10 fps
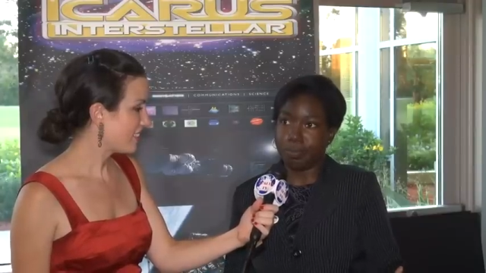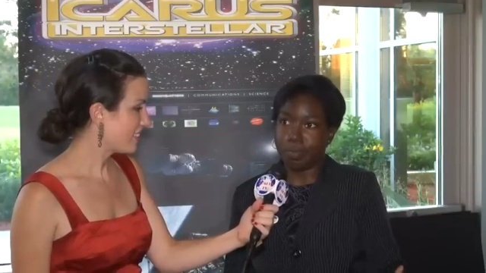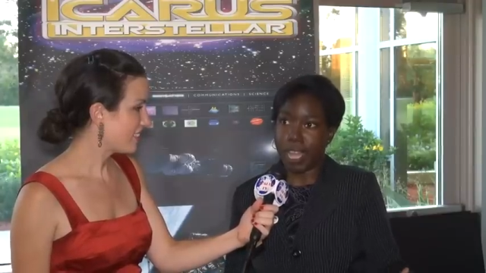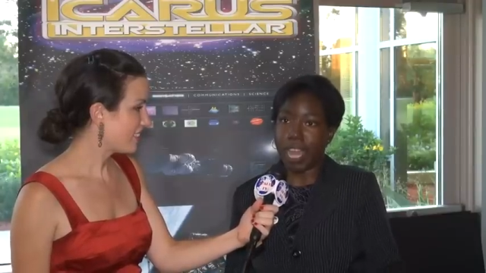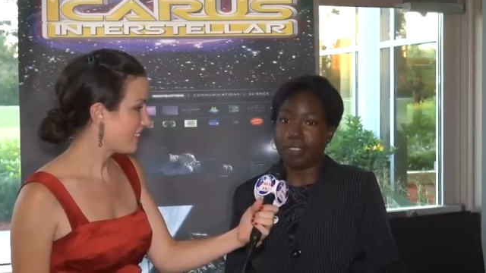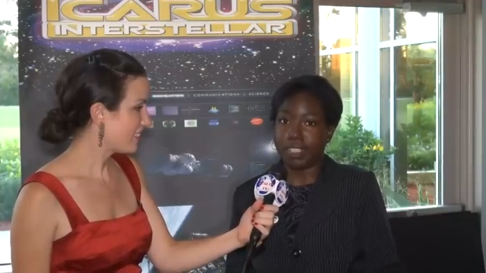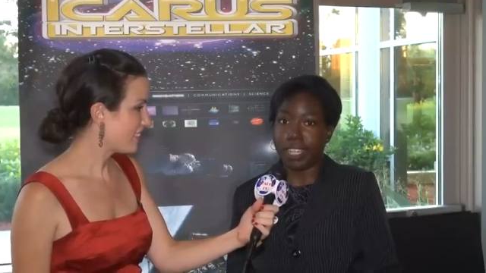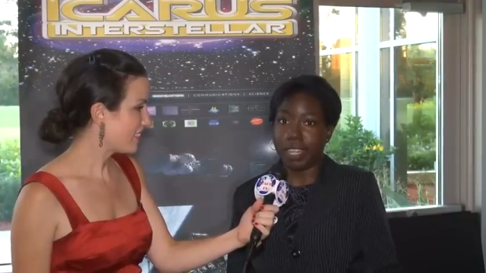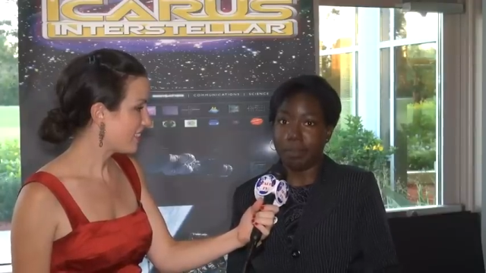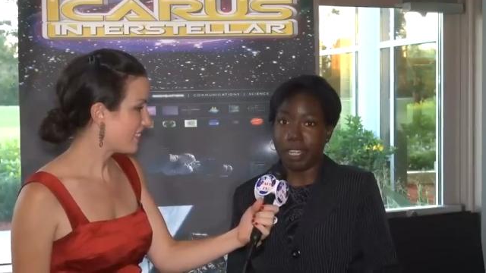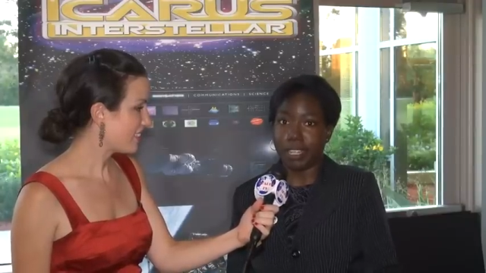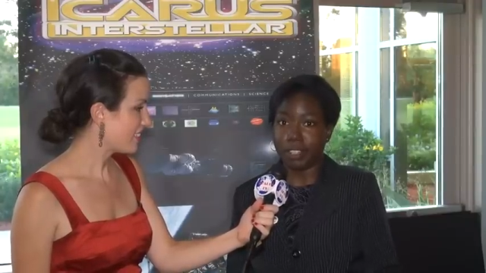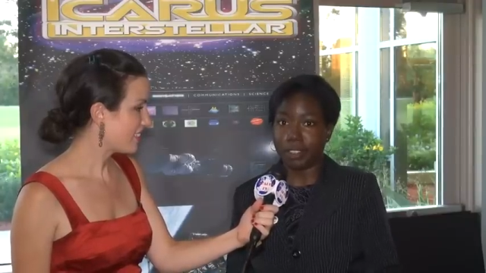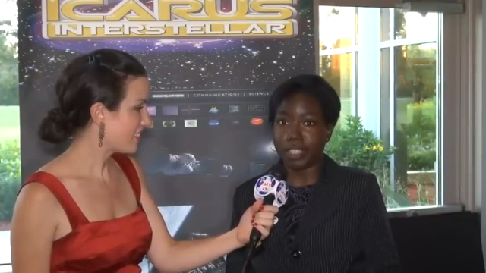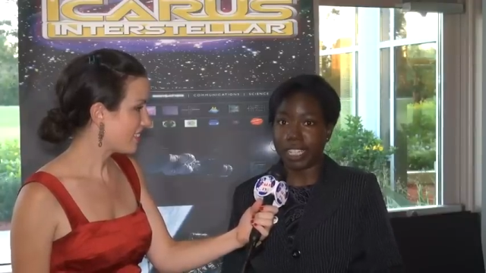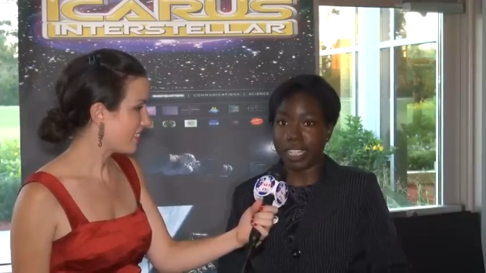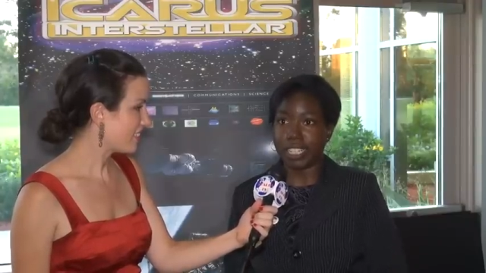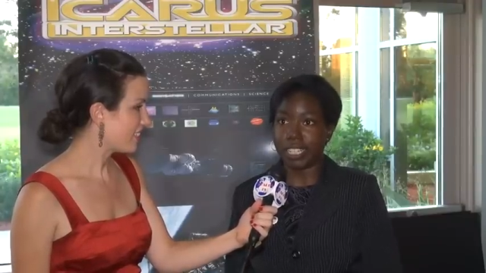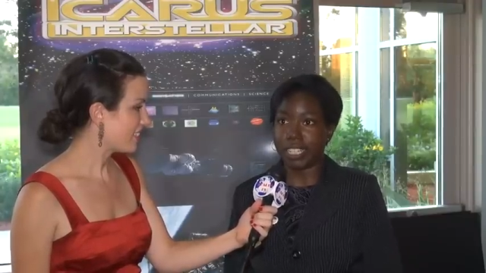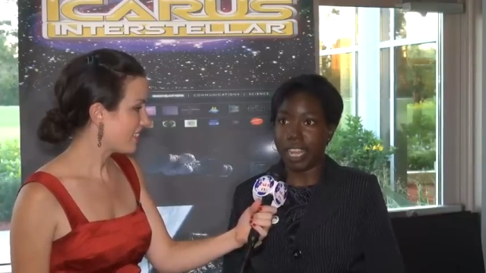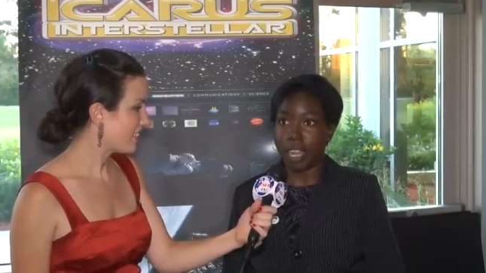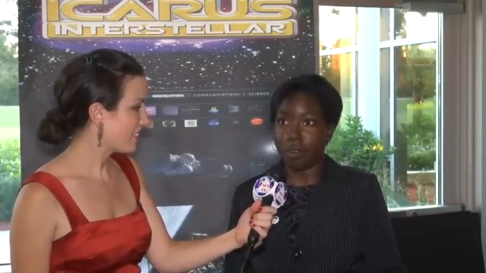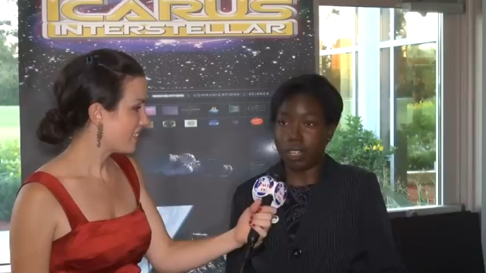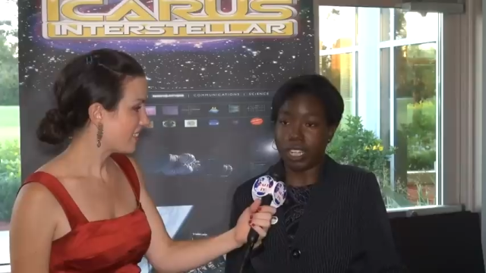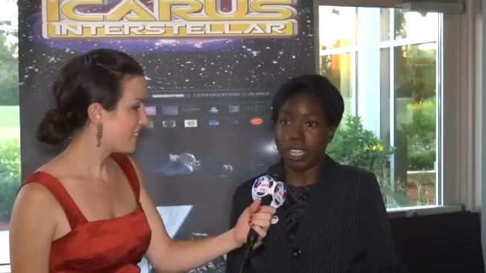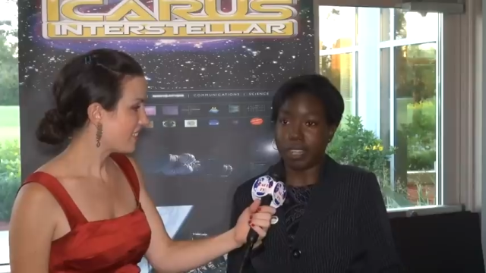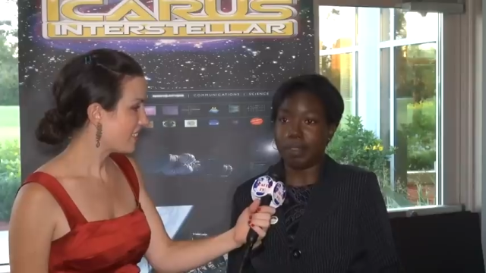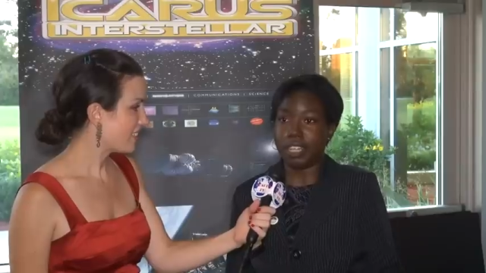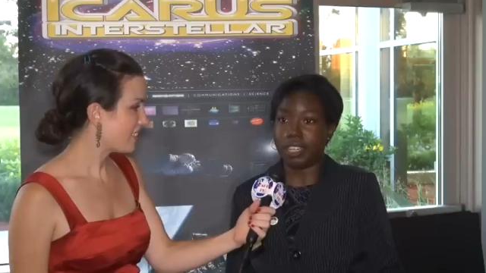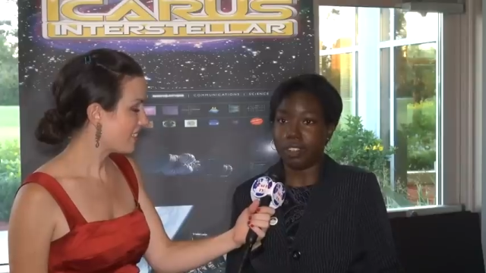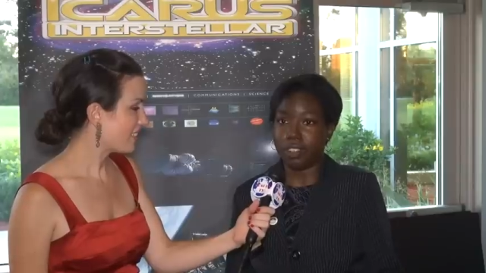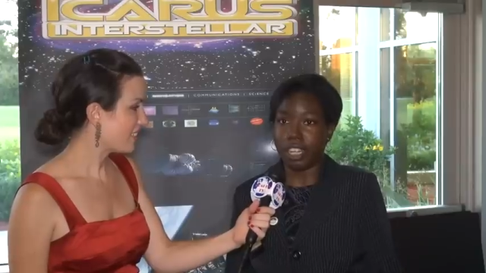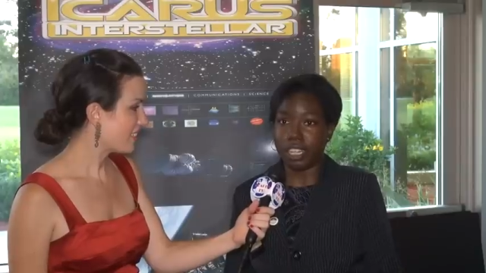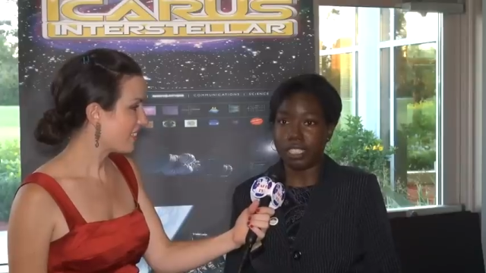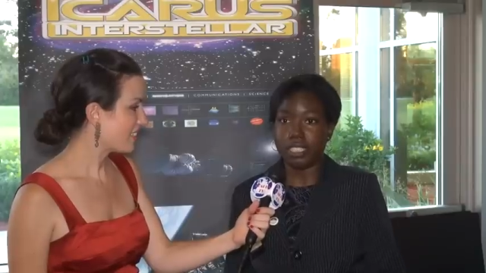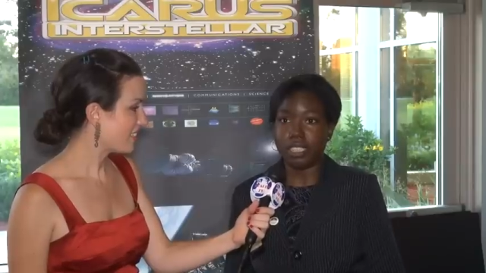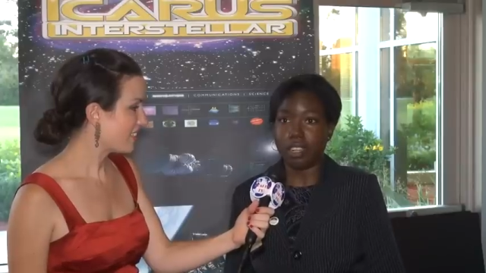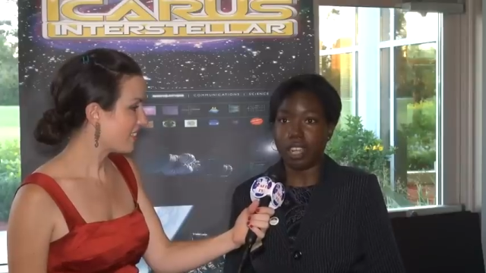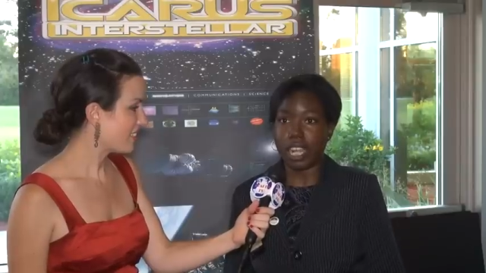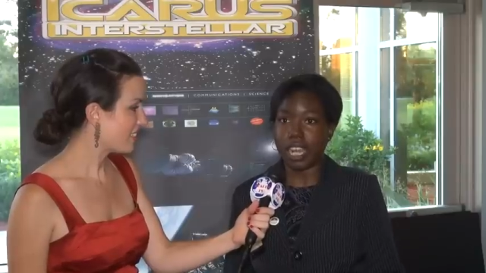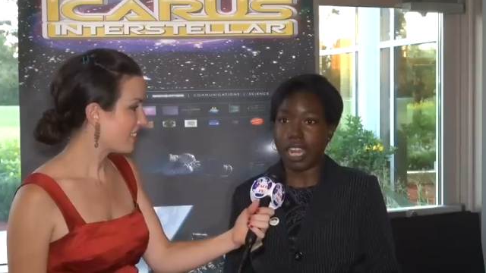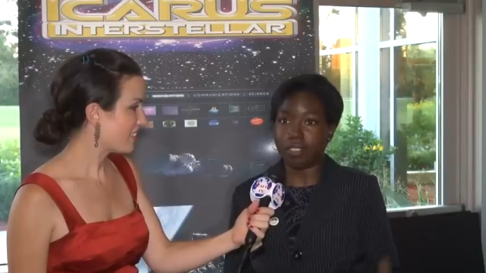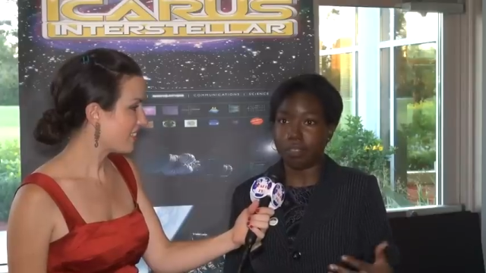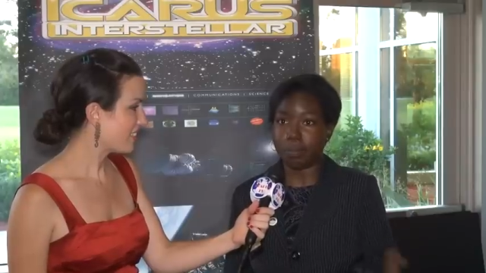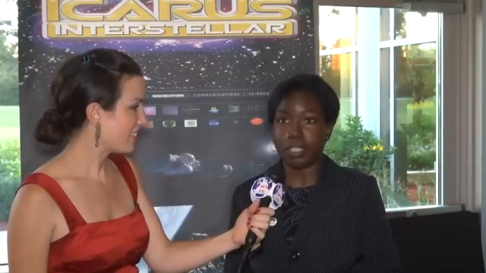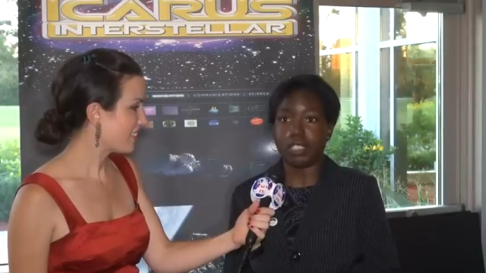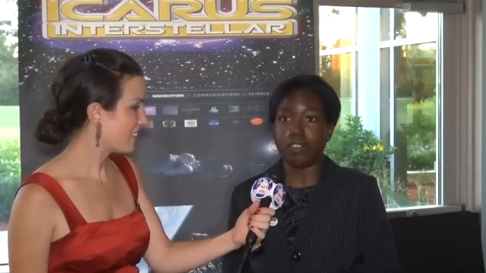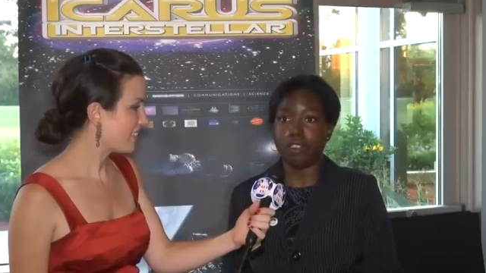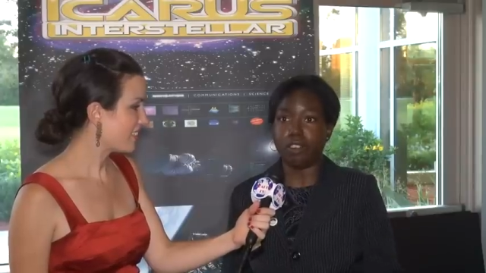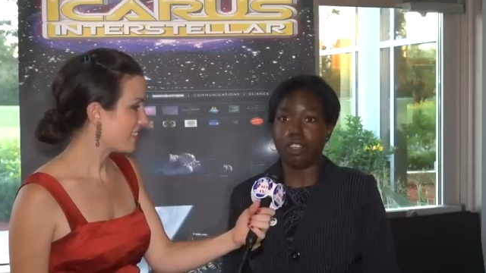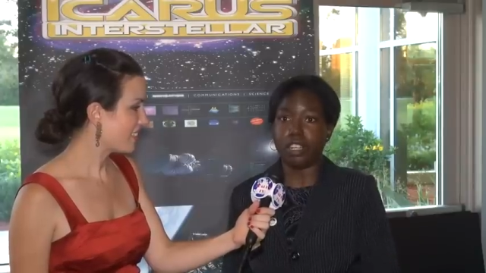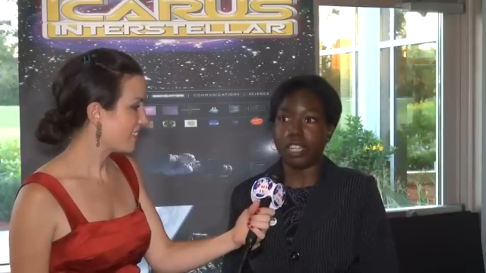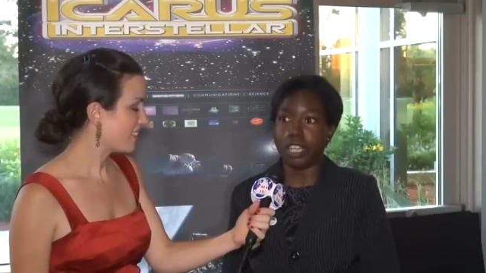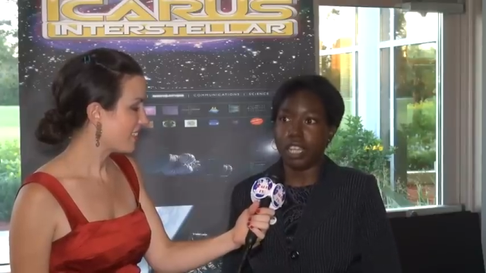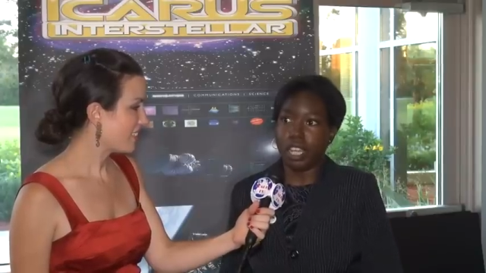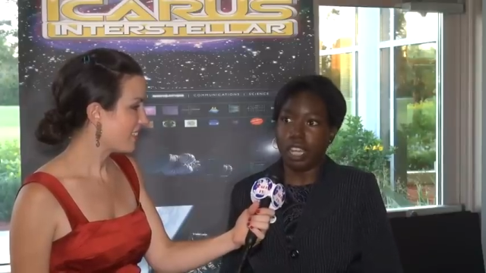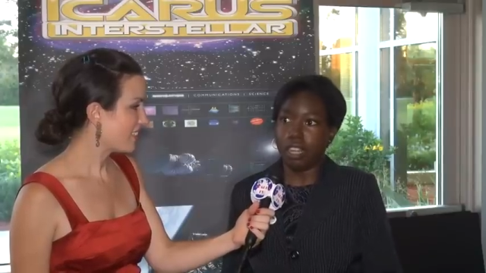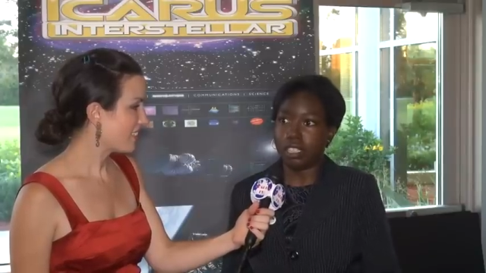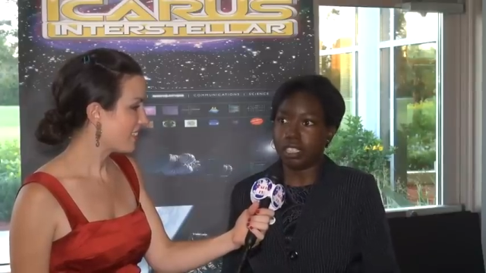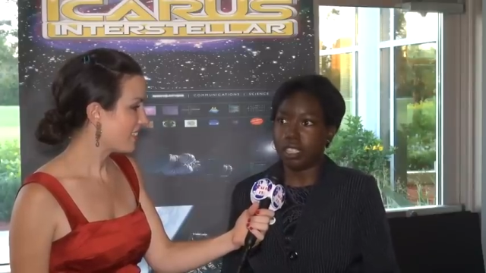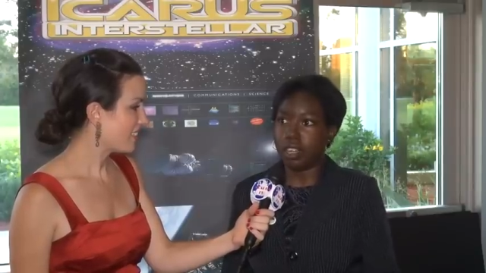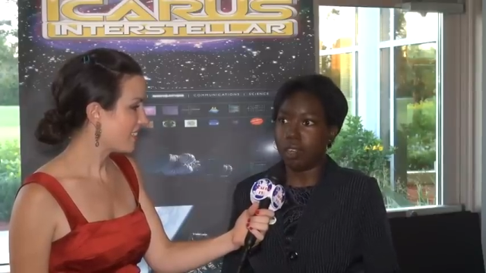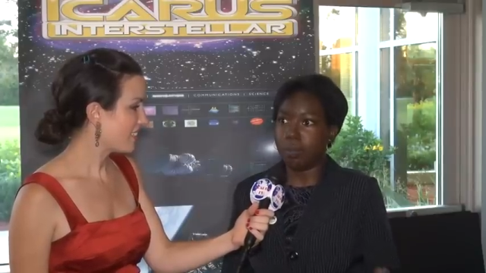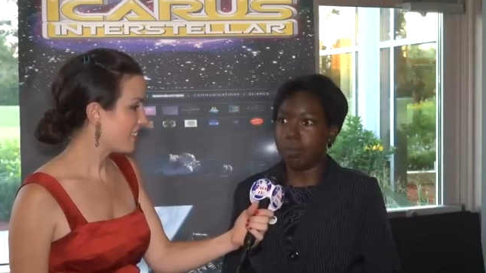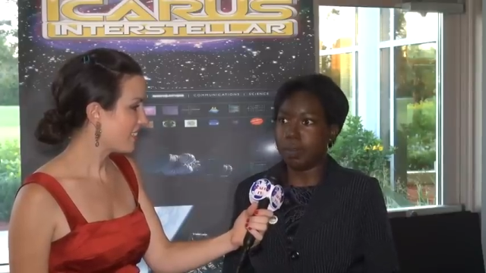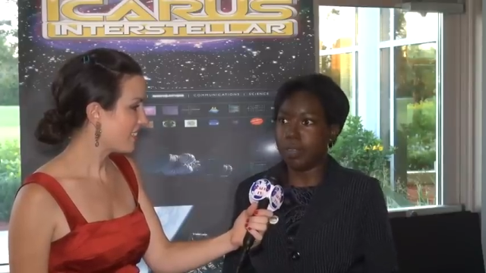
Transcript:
Speaker 1: I have to get my degree and I want to get my degree and so I have to push forward. And also my